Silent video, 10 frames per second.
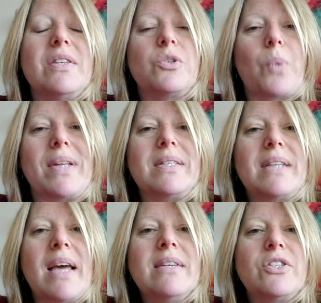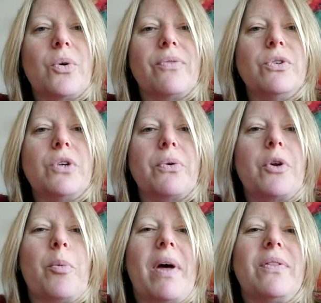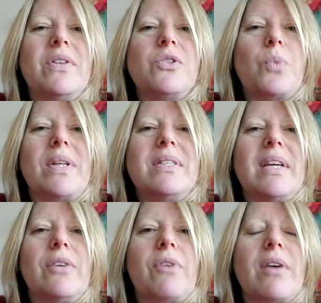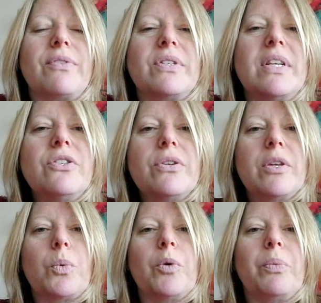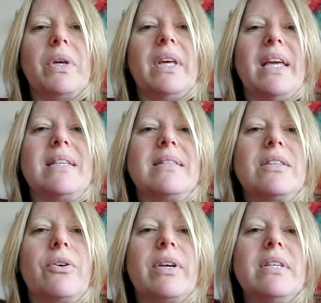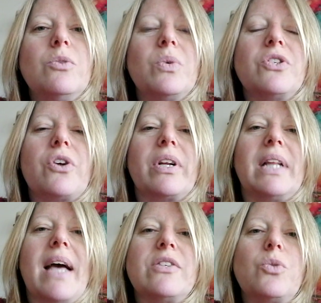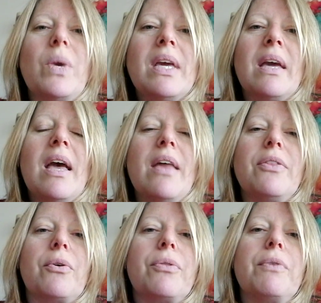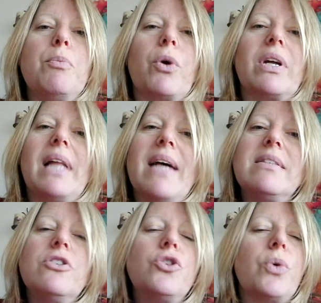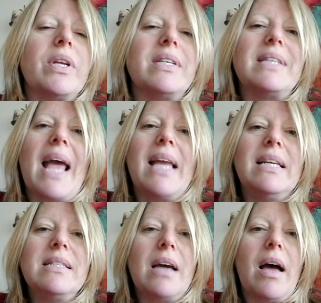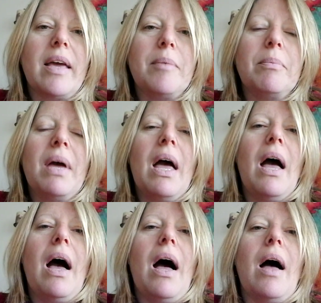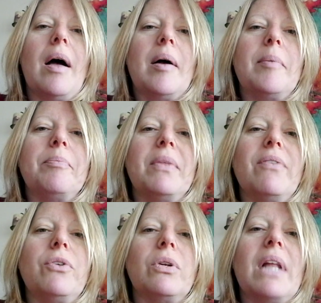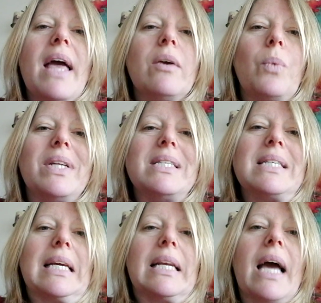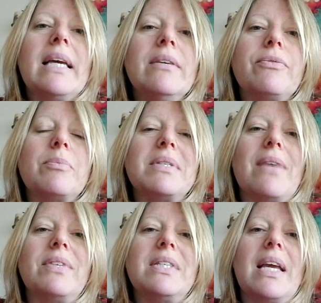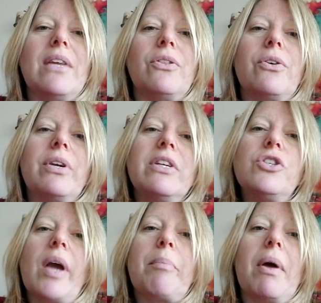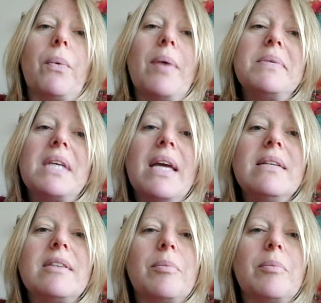this Wednesday. So if you don't know about this Wednesday in Rockville Centre, there will be a series we started last week. There are 3 more classes. Join us anytime. If you'd like, Wednesday night from 7 to 8:30, check my website,